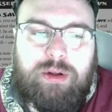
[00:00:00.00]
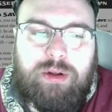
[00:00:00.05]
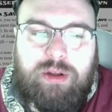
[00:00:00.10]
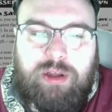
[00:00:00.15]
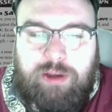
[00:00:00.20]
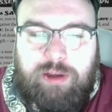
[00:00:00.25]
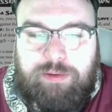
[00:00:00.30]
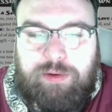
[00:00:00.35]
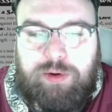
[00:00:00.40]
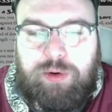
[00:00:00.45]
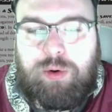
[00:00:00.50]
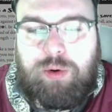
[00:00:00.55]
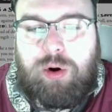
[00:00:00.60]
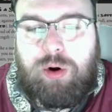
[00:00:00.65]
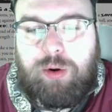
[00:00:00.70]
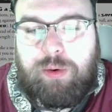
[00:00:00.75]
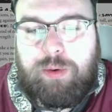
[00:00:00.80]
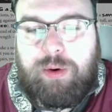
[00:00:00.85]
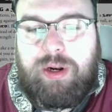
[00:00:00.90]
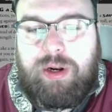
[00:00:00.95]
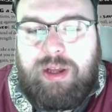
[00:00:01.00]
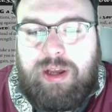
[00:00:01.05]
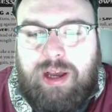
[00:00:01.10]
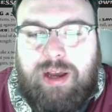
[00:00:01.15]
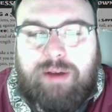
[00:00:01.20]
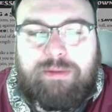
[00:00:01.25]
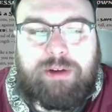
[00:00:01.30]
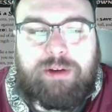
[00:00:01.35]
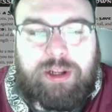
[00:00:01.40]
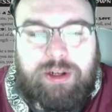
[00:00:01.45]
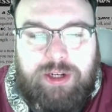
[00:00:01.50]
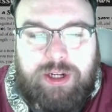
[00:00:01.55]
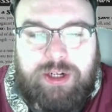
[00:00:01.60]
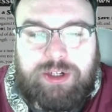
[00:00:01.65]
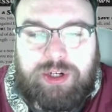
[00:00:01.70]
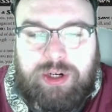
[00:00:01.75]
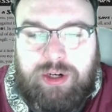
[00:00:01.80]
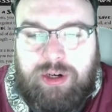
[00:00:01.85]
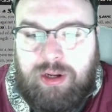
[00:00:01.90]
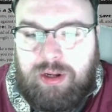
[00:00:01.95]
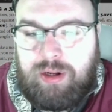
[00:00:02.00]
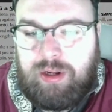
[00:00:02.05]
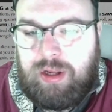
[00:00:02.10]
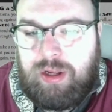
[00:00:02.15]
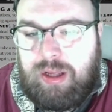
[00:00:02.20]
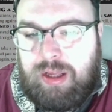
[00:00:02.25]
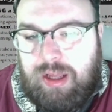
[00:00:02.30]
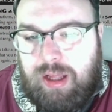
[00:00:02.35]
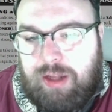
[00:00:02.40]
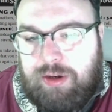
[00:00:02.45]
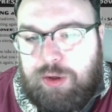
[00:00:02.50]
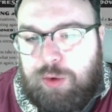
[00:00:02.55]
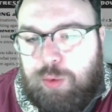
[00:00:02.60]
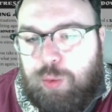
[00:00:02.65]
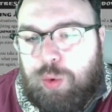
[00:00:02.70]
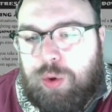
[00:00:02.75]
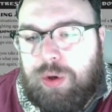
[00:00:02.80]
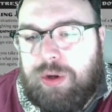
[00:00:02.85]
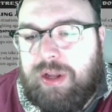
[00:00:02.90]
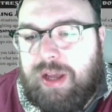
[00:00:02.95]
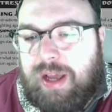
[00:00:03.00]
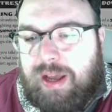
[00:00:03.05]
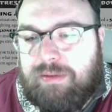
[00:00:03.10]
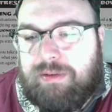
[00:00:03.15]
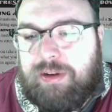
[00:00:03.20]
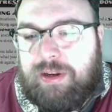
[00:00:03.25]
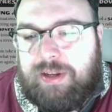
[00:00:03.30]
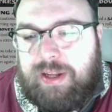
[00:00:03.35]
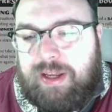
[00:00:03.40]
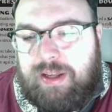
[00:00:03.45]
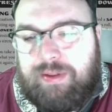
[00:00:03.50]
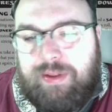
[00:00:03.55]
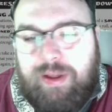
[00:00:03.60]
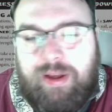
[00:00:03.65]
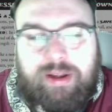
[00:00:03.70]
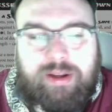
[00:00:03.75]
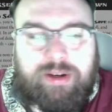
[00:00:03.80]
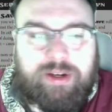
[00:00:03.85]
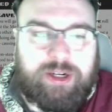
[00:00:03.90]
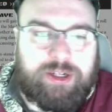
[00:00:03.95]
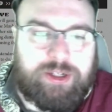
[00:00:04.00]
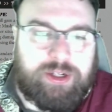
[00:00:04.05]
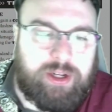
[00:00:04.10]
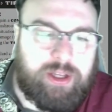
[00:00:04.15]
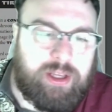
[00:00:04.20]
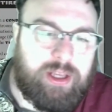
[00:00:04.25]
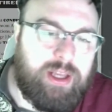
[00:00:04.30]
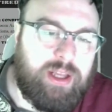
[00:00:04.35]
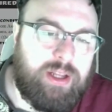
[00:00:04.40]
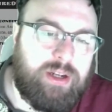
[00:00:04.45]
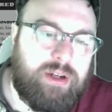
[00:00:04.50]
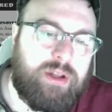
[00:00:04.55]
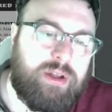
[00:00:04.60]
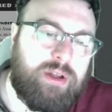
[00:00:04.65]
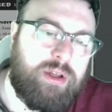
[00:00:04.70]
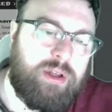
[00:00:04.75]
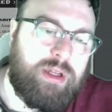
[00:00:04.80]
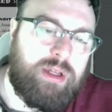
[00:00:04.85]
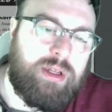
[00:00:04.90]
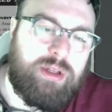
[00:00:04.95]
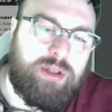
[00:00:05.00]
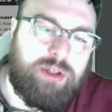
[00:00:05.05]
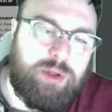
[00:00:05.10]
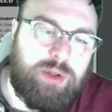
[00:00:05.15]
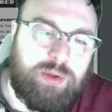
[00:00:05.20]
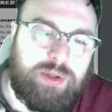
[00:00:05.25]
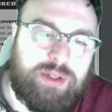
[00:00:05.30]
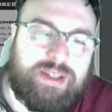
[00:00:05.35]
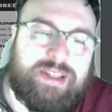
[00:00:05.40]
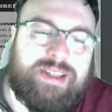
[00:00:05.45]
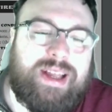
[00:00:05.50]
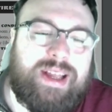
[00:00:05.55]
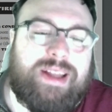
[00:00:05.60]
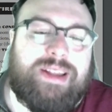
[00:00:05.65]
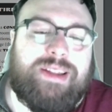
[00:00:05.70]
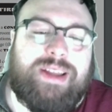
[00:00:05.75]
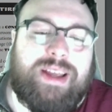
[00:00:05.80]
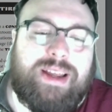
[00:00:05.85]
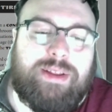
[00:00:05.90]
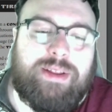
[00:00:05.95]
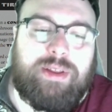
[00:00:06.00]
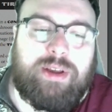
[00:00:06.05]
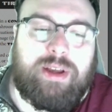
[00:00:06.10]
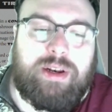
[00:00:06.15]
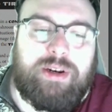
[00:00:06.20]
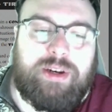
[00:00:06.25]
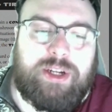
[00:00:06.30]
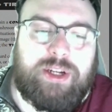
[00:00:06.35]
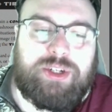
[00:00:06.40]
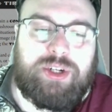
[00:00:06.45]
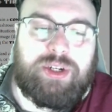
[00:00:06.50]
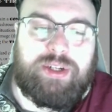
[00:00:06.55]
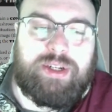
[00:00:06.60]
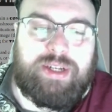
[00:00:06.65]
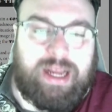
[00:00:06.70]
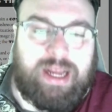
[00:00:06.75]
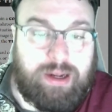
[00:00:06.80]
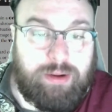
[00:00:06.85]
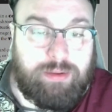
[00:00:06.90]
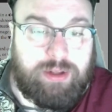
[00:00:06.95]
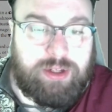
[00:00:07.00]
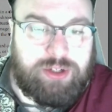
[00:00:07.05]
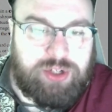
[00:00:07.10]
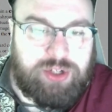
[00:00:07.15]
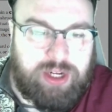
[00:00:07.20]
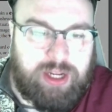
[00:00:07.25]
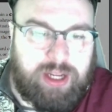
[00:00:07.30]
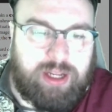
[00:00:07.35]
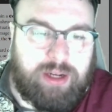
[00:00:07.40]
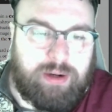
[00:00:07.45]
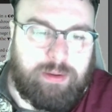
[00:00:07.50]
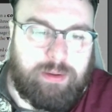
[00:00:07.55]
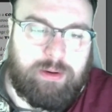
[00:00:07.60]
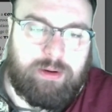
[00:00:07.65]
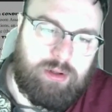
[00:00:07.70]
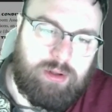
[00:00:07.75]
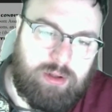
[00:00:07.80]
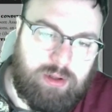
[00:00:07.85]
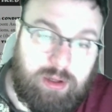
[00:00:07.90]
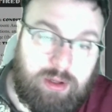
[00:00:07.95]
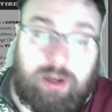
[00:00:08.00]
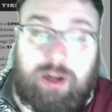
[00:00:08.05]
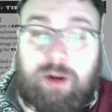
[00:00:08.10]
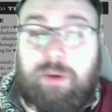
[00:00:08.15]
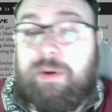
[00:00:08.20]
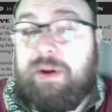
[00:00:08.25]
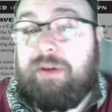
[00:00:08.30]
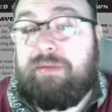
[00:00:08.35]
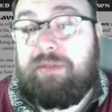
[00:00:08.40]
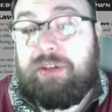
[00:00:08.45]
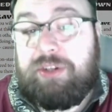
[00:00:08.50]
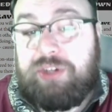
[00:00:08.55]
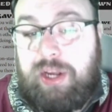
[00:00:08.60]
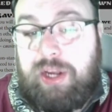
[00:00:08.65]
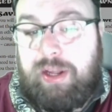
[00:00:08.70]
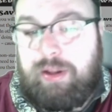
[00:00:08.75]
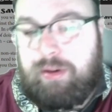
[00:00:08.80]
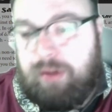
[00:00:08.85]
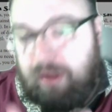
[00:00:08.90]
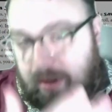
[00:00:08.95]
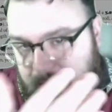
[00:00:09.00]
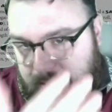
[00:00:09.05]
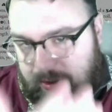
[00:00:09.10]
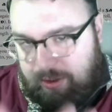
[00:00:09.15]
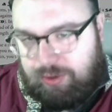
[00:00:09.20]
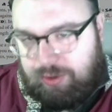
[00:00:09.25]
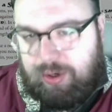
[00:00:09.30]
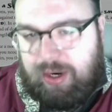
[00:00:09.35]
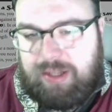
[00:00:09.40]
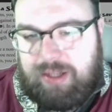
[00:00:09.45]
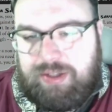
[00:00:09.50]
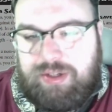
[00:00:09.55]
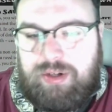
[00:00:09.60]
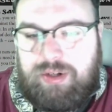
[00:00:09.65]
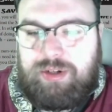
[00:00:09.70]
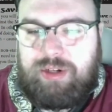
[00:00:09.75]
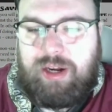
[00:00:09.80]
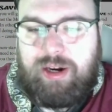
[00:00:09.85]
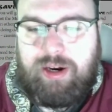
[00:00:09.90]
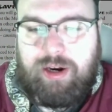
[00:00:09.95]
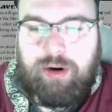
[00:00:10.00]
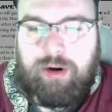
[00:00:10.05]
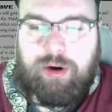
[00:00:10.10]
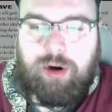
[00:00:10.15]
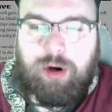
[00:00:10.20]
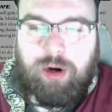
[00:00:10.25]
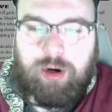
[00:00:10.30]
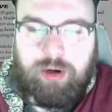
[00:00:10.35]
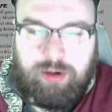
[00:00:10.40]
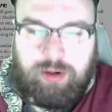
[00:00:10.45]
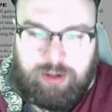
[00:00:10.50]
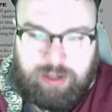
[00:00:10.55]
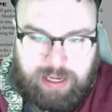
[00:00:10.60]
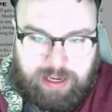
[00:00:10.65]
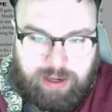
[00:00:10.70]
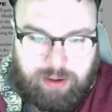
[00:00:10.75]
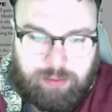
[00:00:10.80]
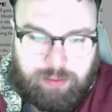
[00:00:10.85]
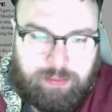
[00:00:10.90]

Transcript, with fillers: If you already have a condition, and you would have to take that condition again, you instead take the condition down the chain. And here we have the chain. Stressed, tired, hurt, down.